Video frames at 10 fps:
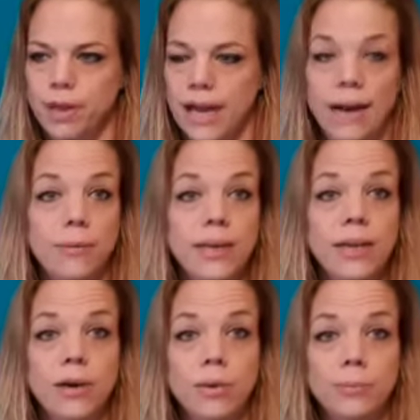I really
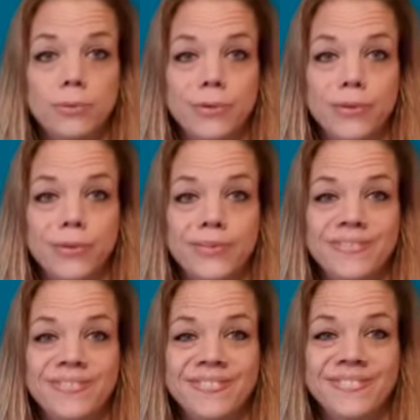hope to
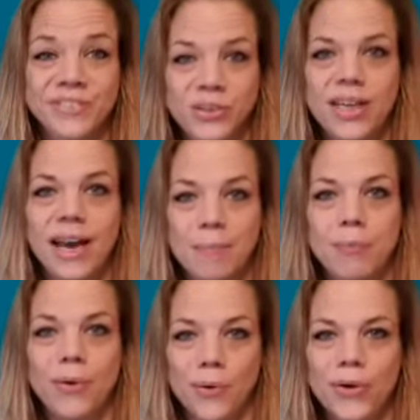get
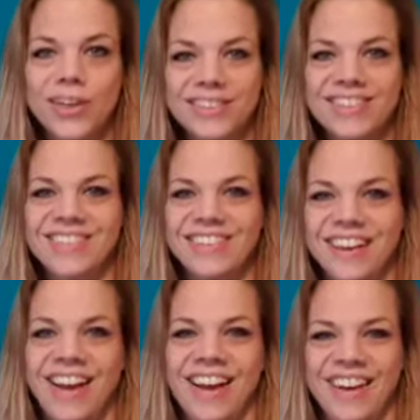more orders,
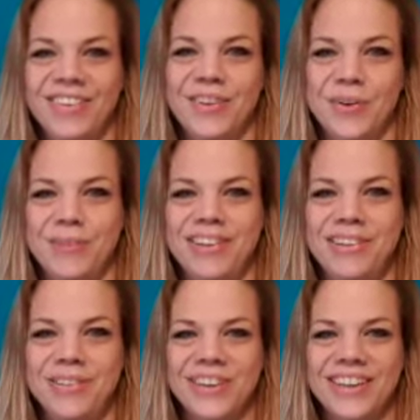
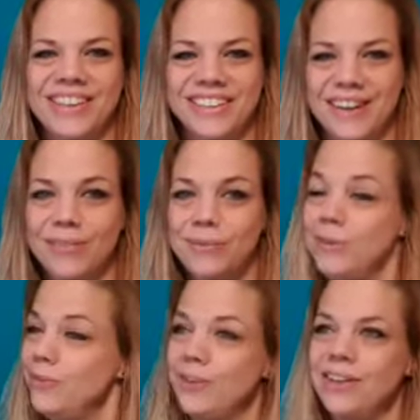commission work. That would
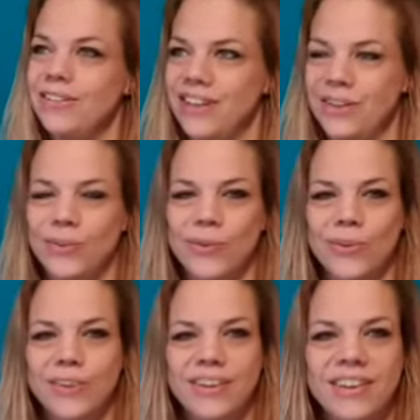be really, really
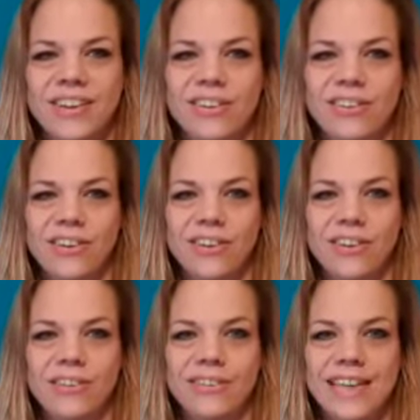cool.
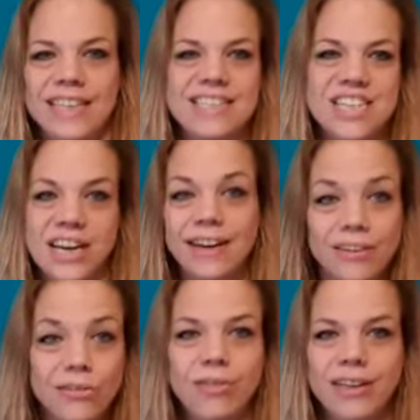So let's share
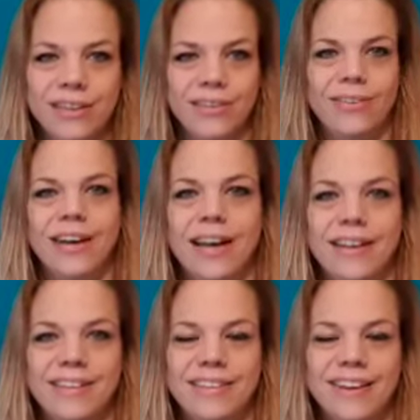this video,
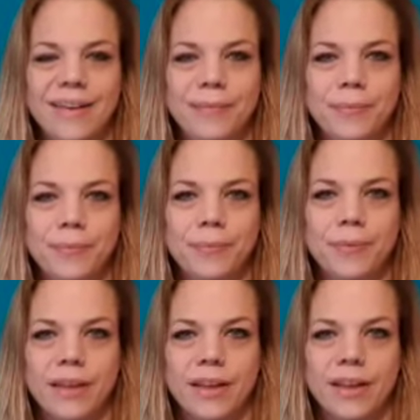and
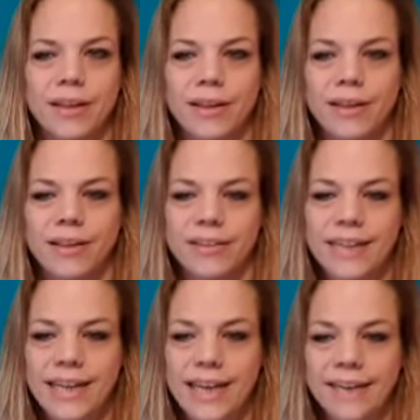
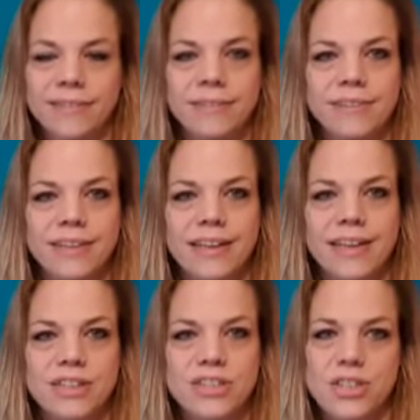yeah,
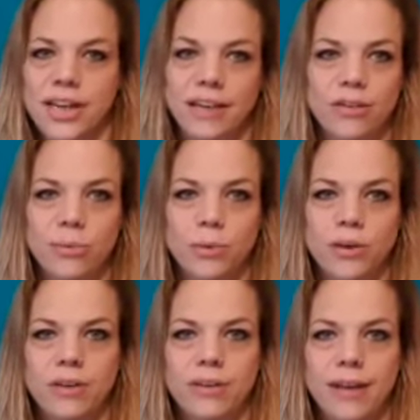let's share this word.